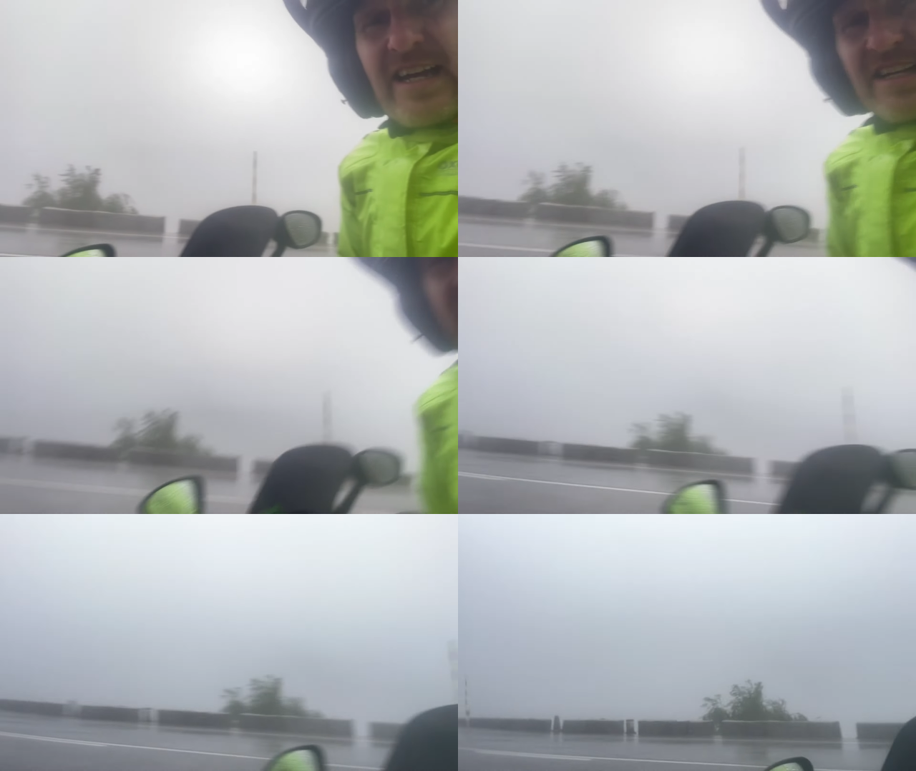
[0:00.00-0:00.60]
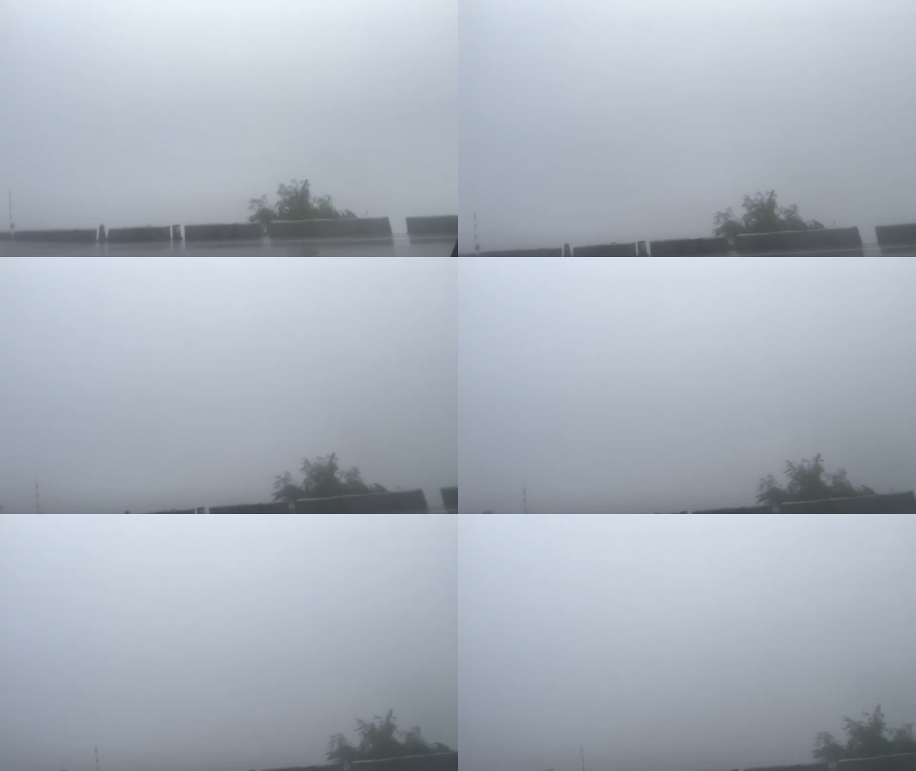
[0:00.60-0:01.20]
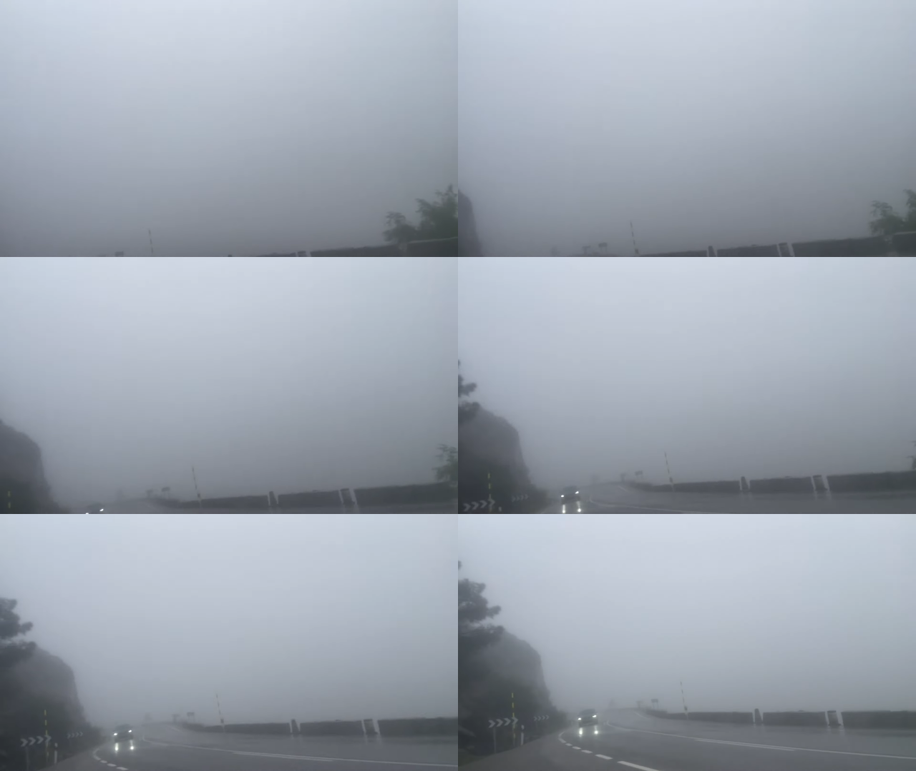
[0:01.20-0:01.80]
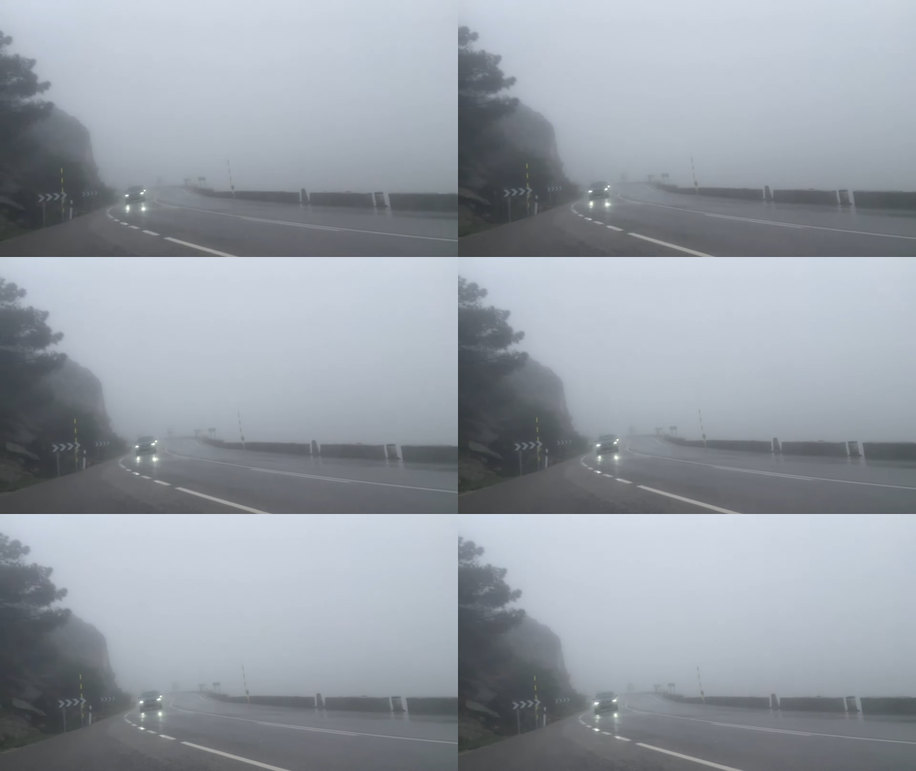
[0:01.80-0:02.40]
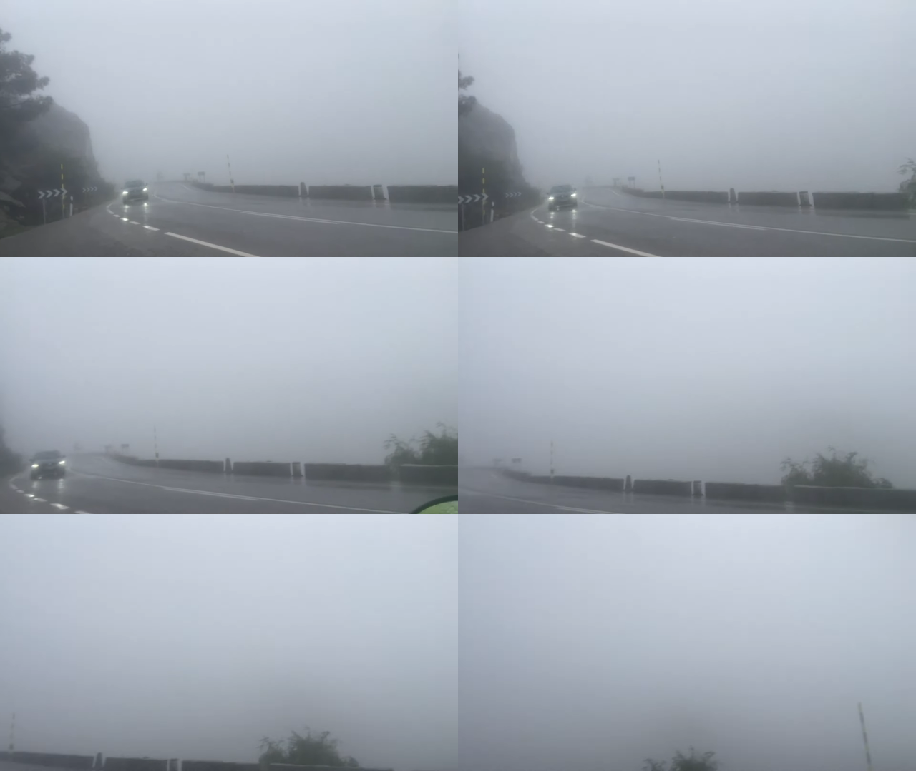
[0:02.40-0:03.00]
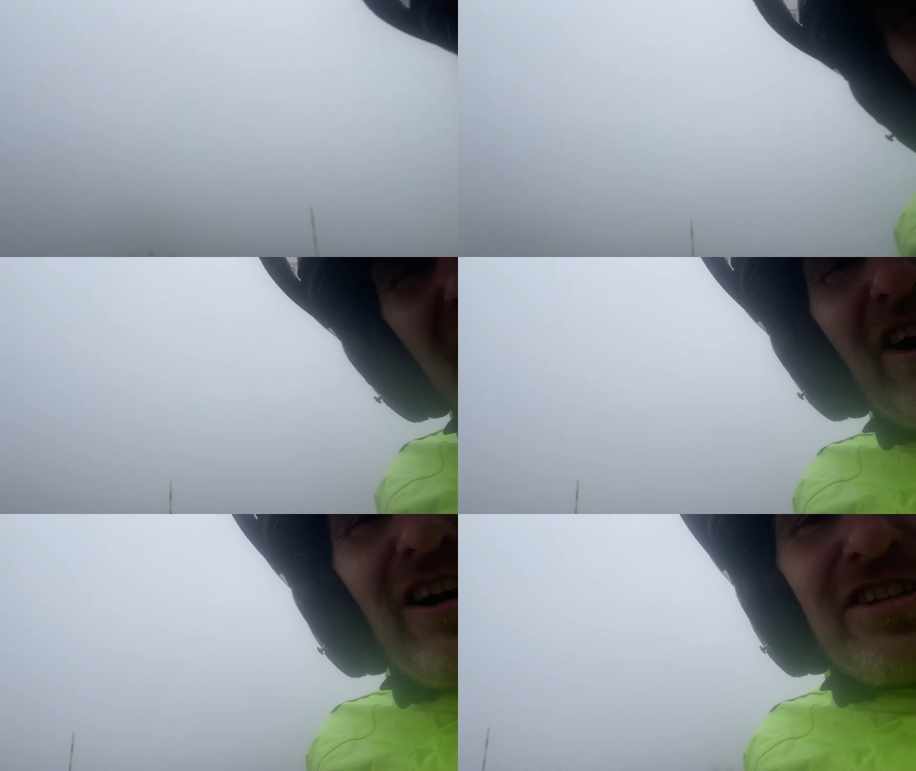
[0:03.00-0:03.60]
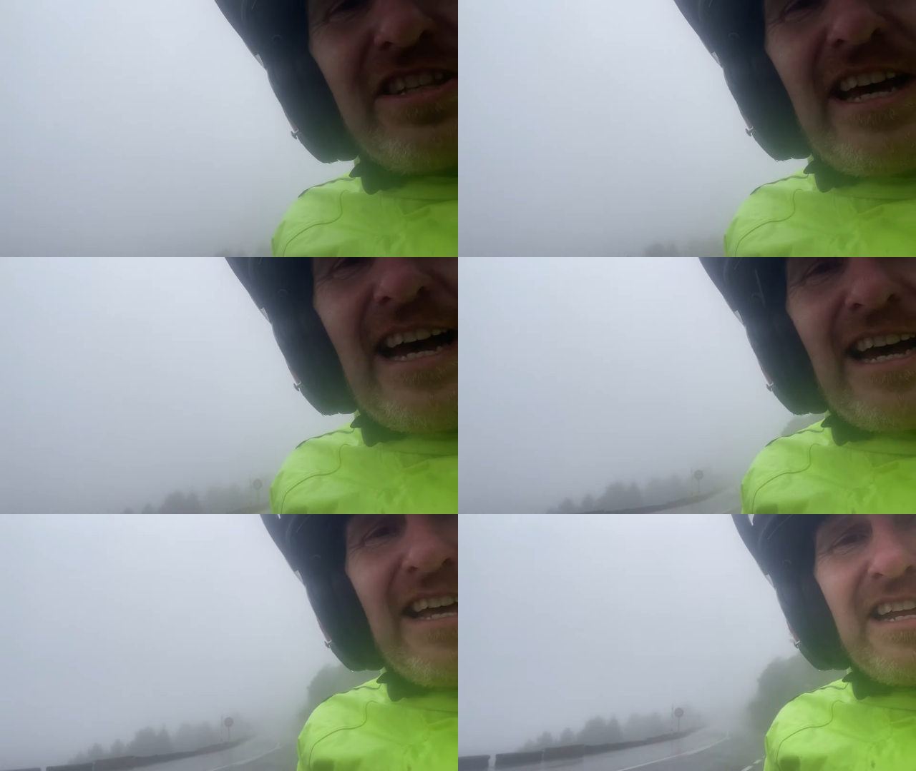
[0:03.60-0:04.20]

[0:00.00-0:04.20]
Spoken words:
Nobody's mouth can be seen.